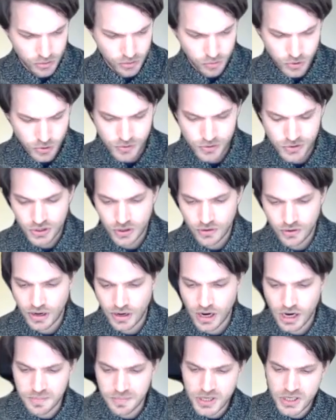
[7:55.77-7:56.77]
reserving
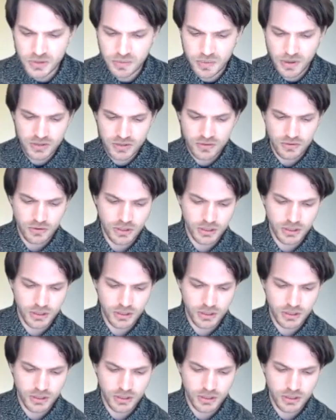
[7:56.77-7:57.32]
IP space for